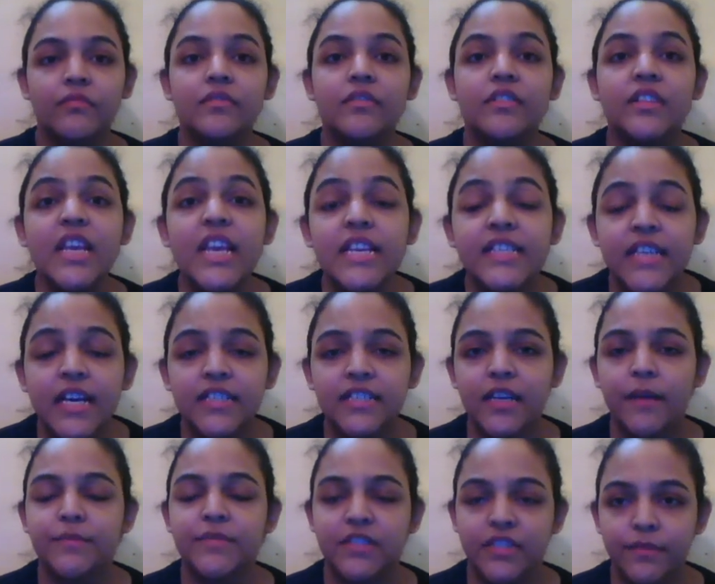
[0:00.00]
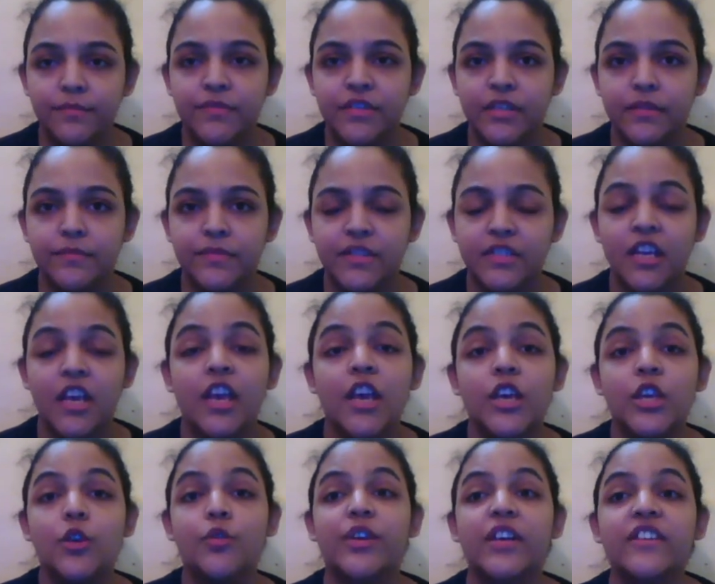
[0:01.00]
These are some symptoms
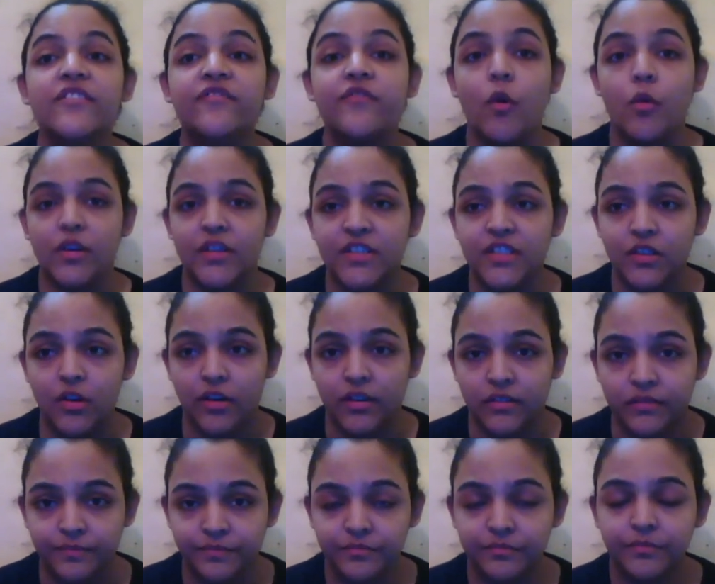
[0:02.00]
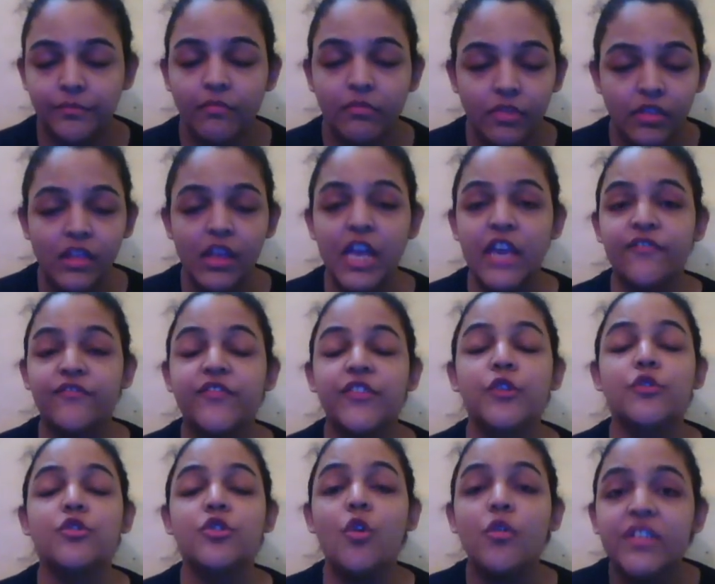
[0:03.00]
you can focus on. If you
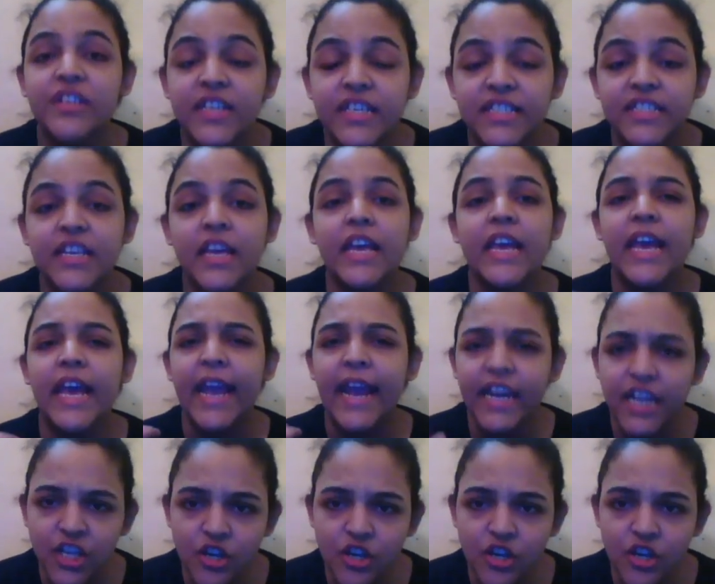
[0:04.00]
notice any